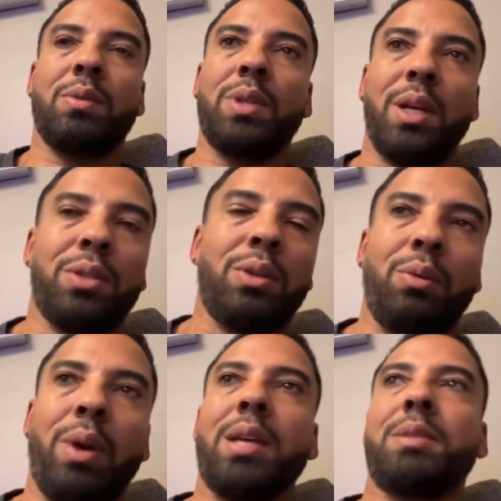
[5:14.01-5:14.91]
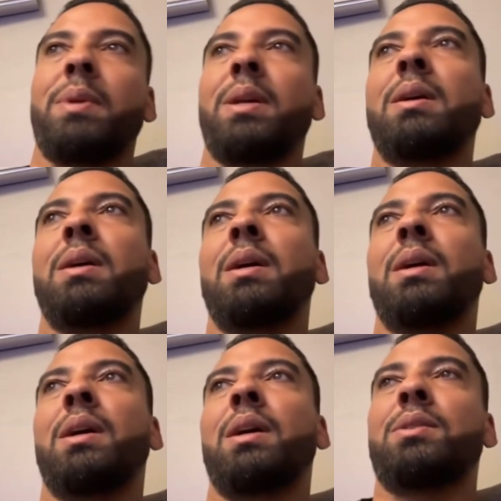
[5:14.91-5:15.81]
Sexual harassment
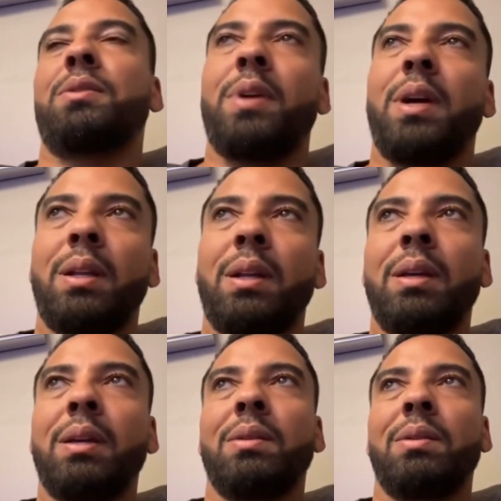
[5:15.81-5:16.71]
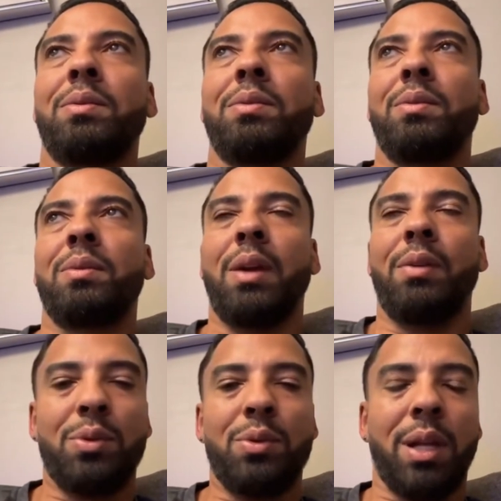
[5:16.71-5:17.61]
is a felony.
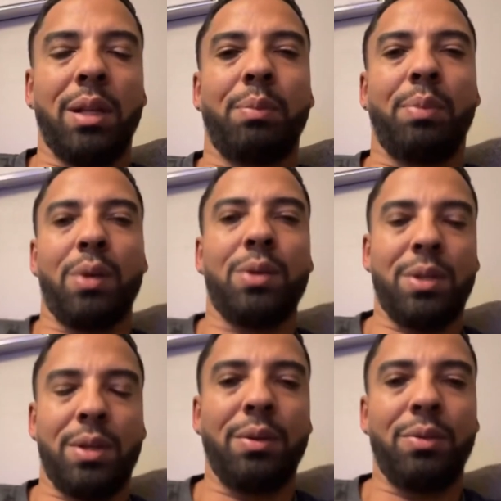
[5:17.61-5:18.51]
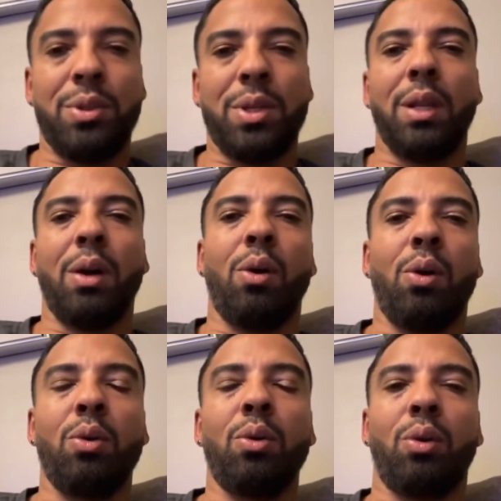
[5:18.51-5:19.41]
If you tell a person, you tell a
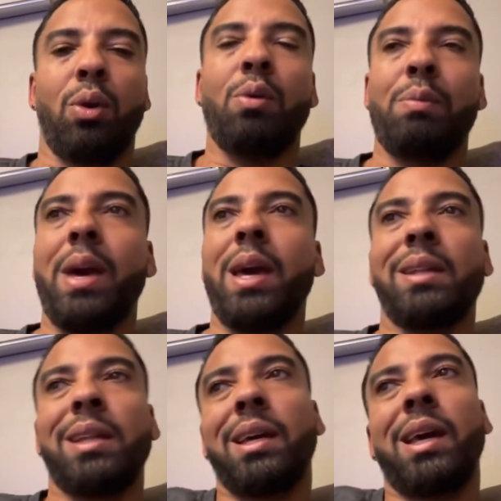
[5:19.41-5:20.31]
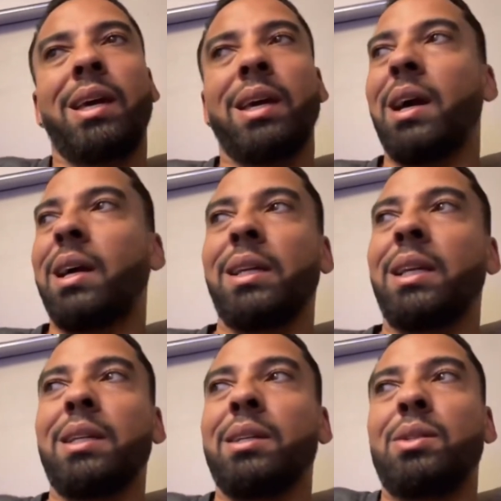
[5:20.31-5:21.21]
whole grown man, like, hey, I
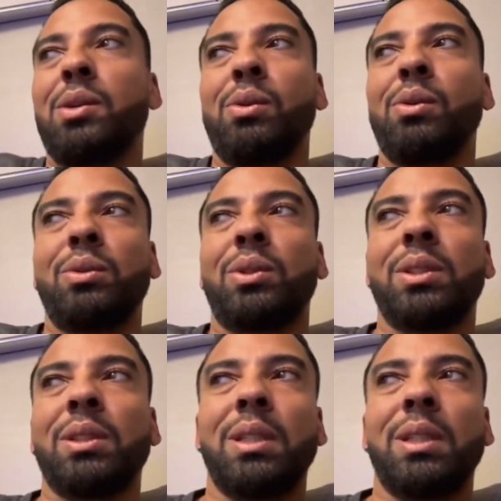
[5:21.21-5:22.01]
ain't into dudes.